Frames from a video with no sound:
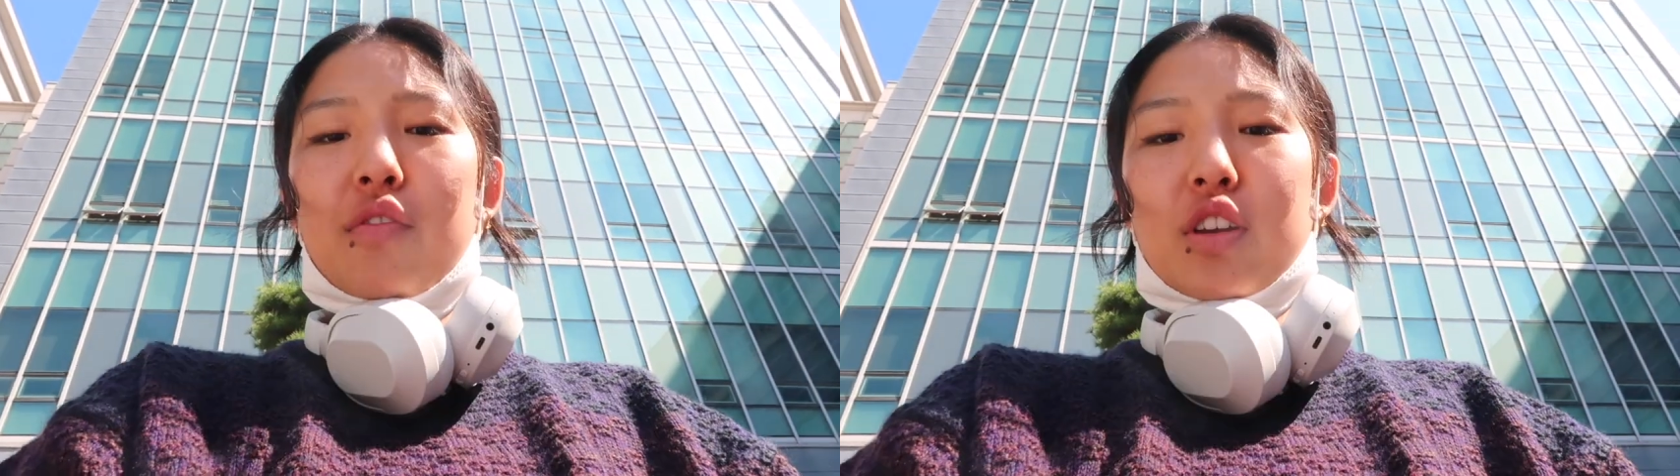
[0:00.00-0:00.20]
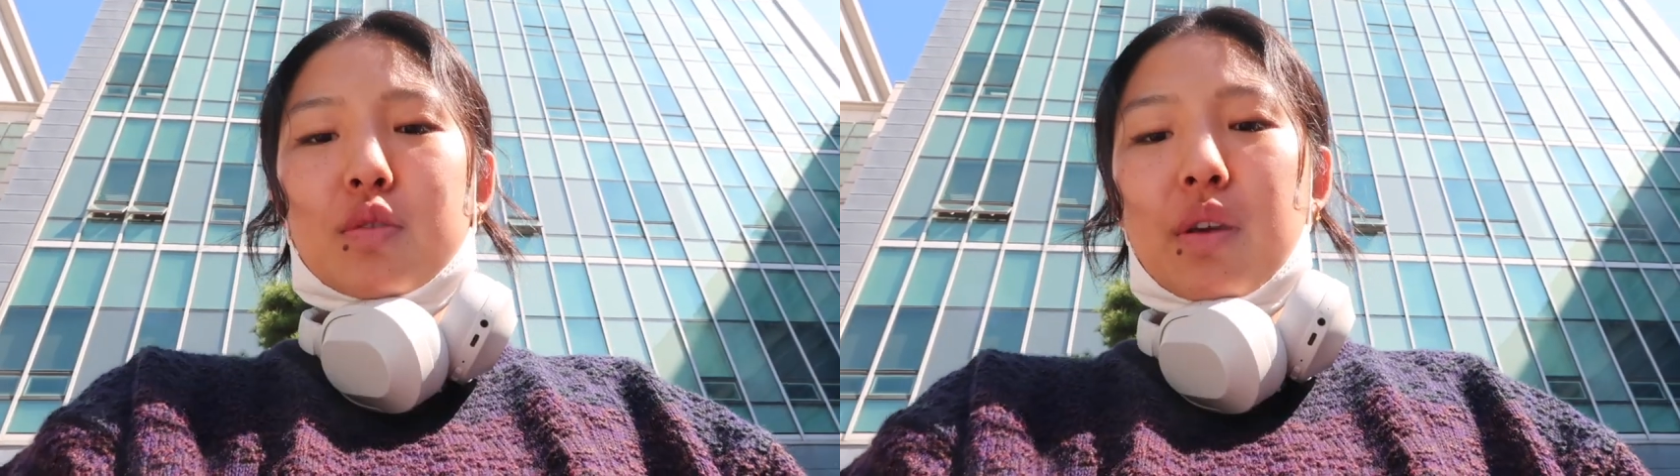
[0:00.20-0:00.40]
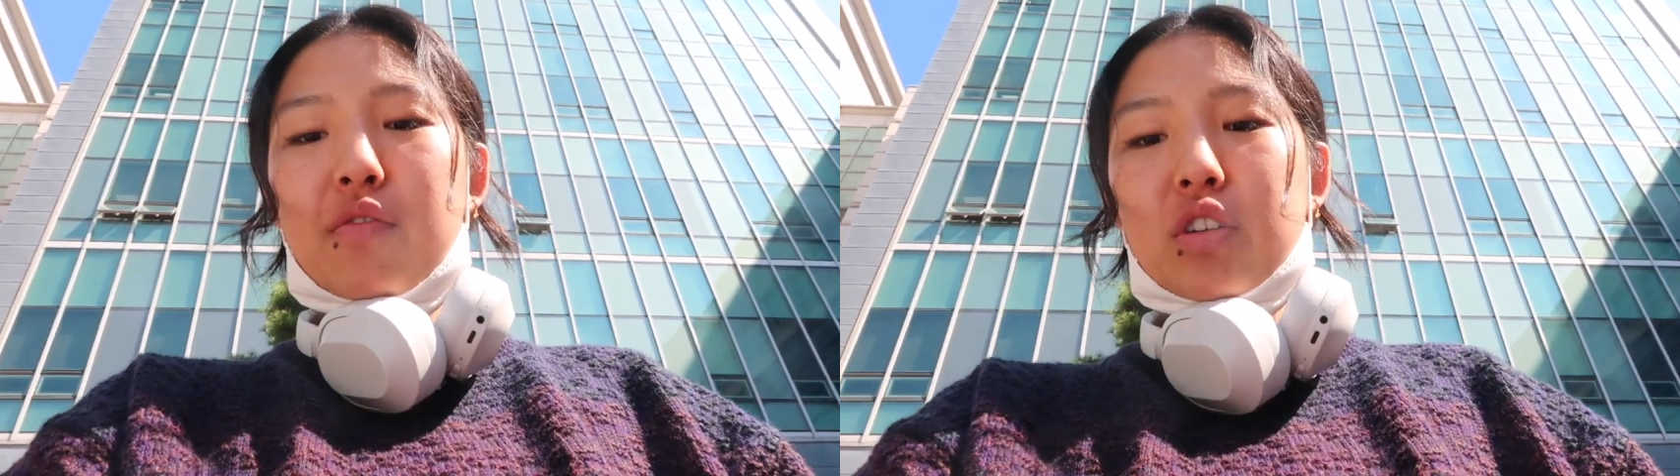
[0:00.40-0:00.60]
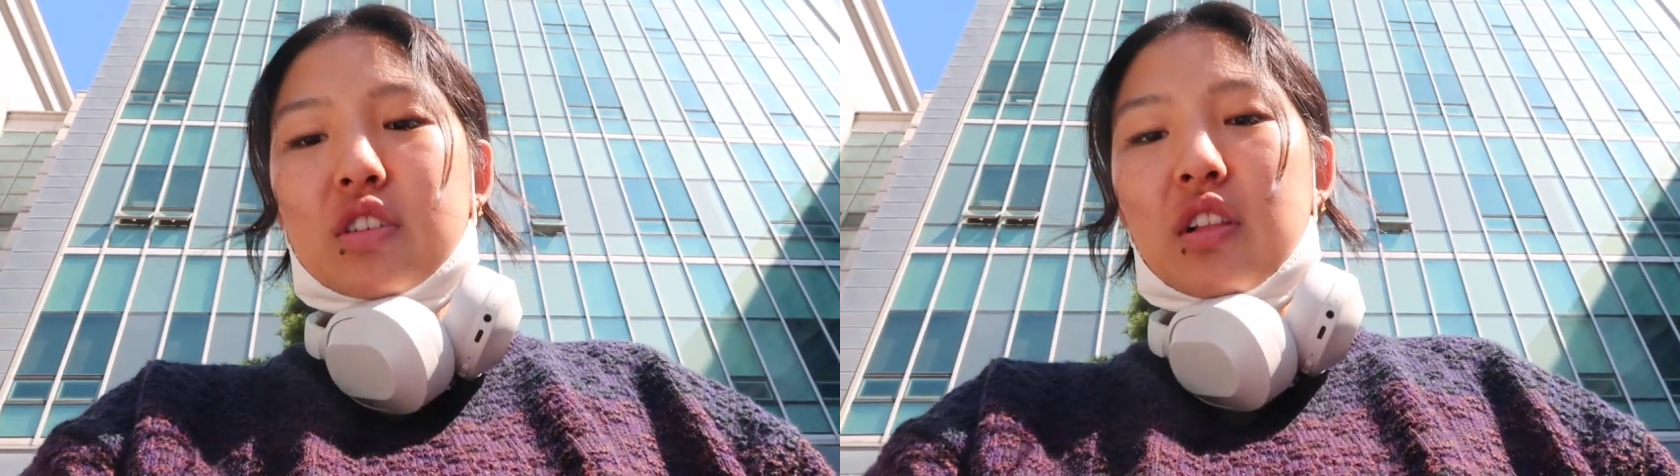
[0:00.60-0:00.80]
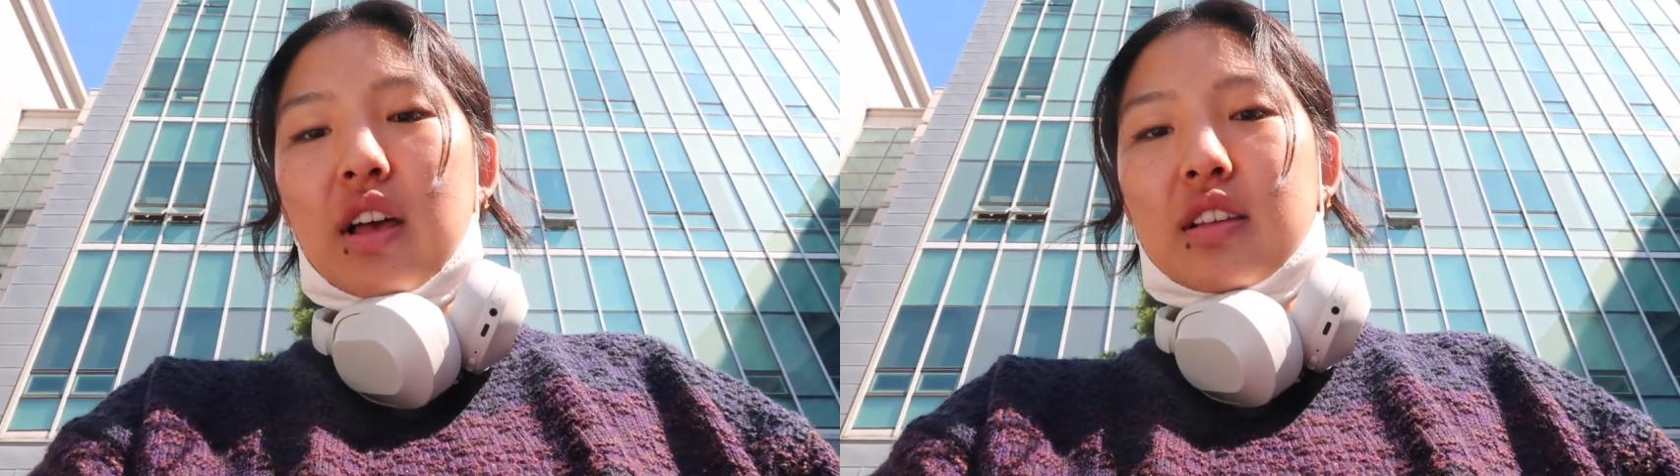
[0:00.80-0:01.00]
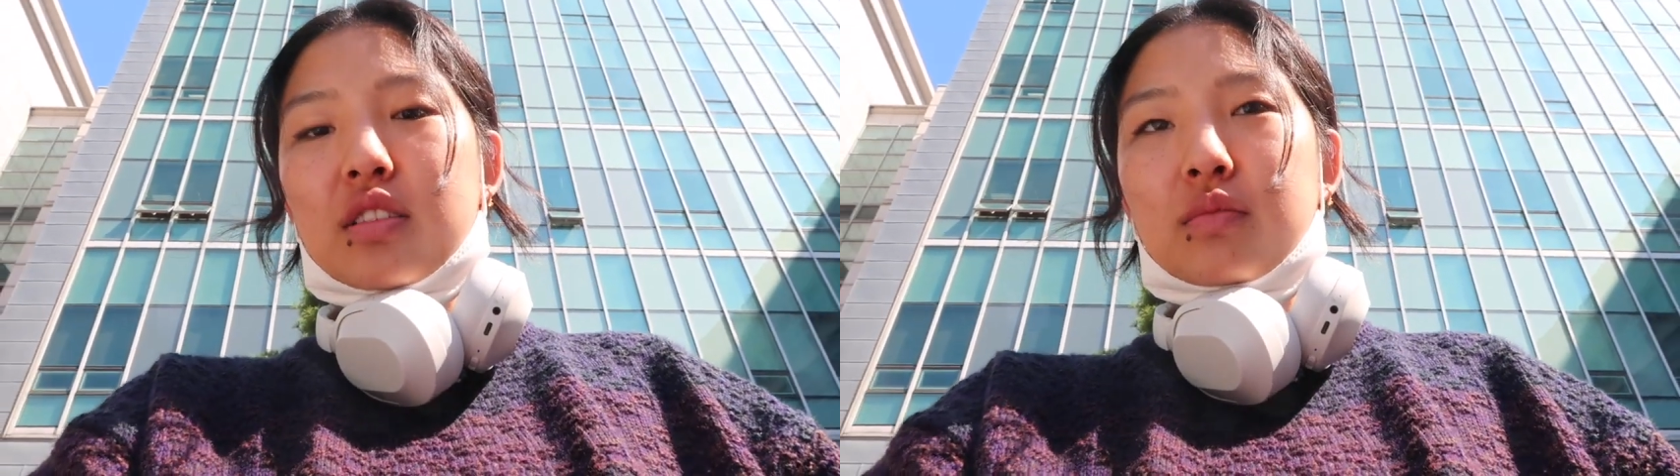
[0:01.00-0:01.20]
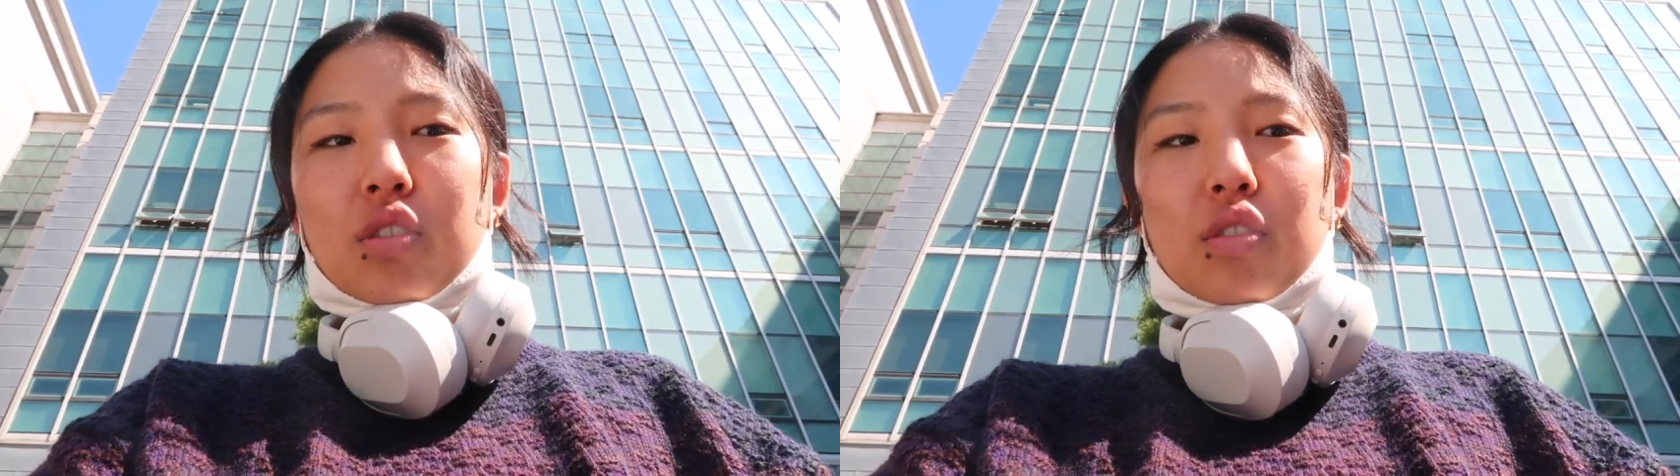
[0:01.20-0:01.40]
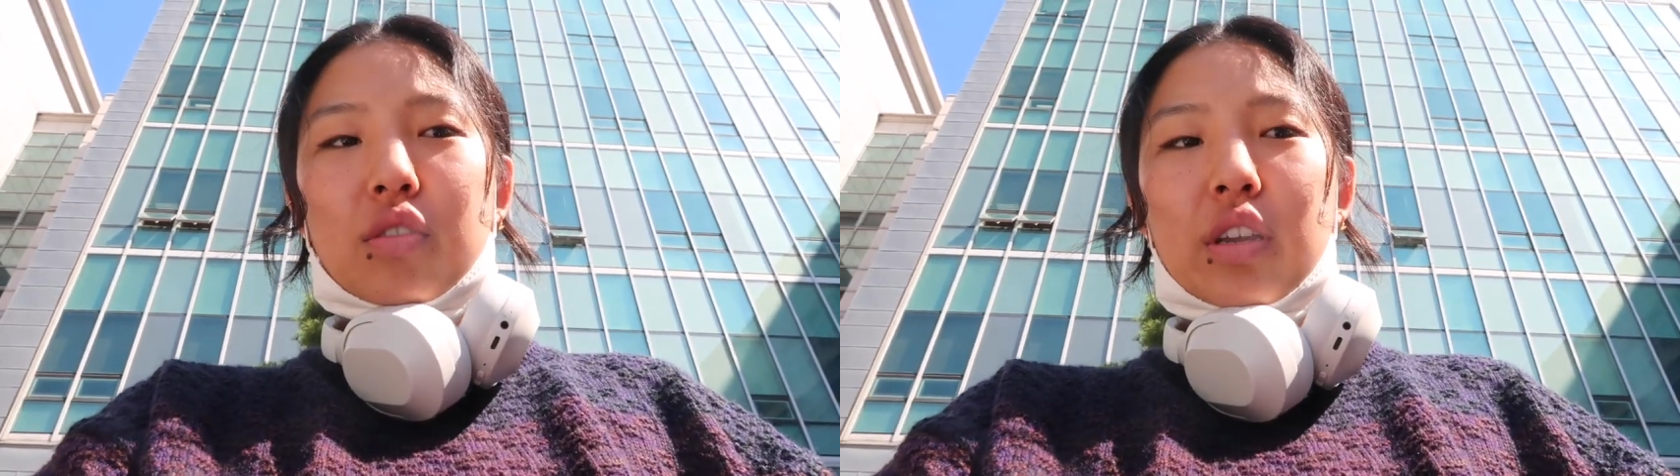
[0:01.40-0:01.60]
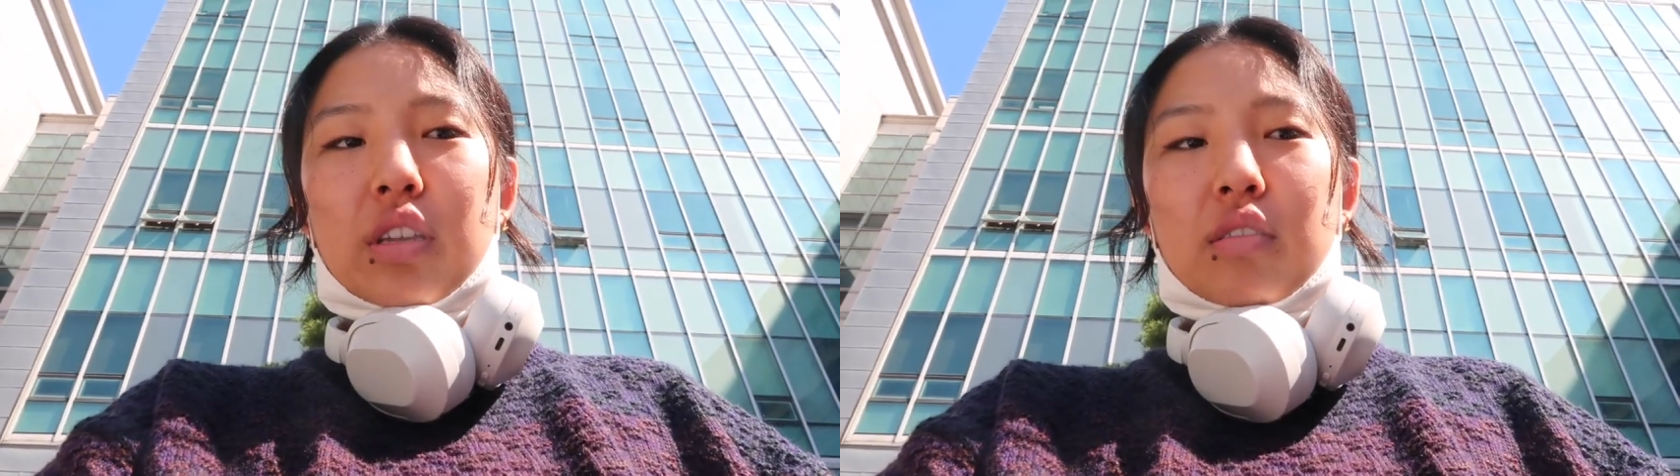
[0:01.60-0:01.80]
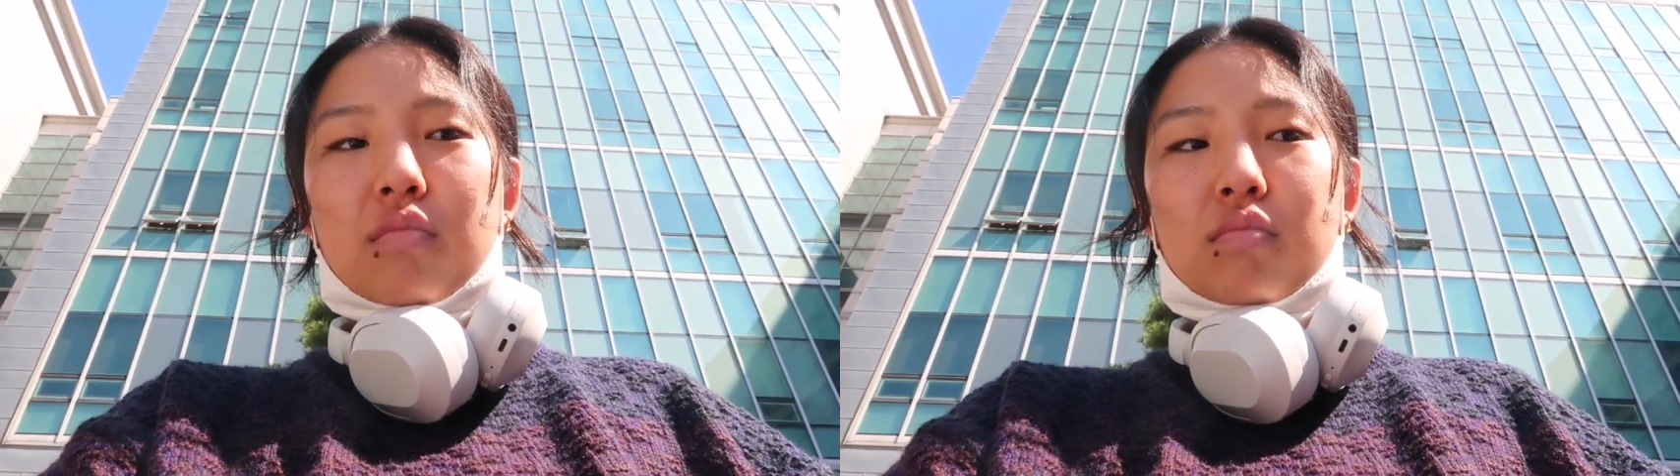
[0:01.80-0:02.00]
Finished my first class. It's
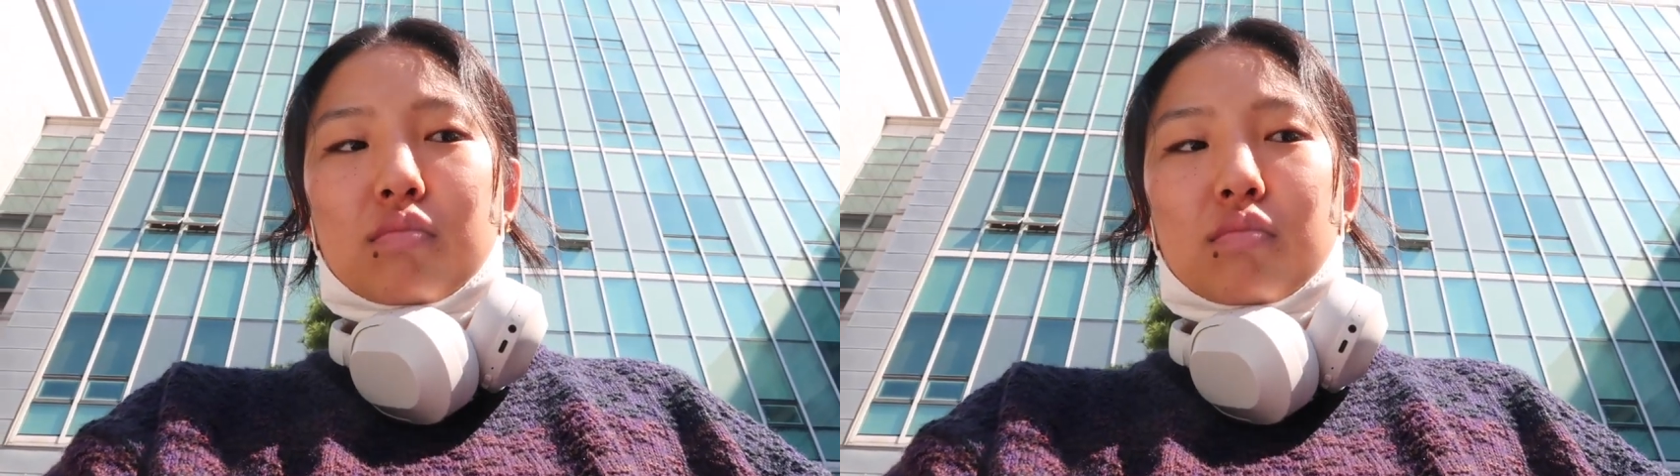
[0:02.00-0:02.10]
Korean